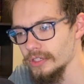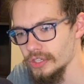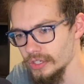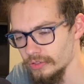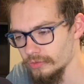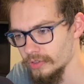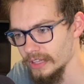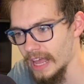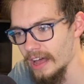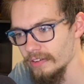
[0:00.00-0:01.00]
Doesn't
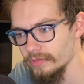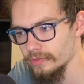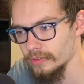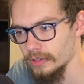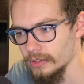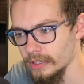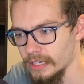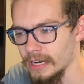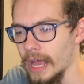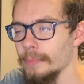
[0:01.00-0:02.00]
really have
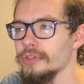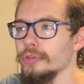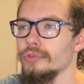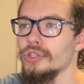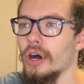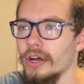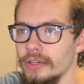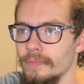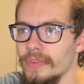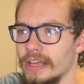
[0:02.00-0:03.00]
like an absolute
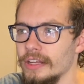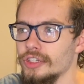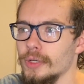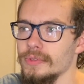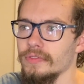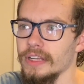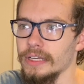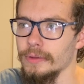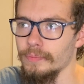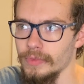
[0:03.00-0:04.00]
ton in terms of
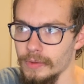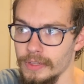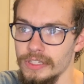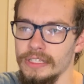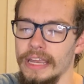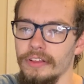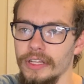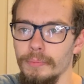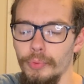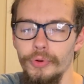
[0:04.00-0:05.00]
like
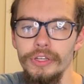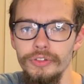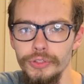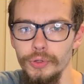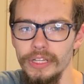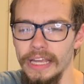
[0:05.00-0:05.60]
scaling board control.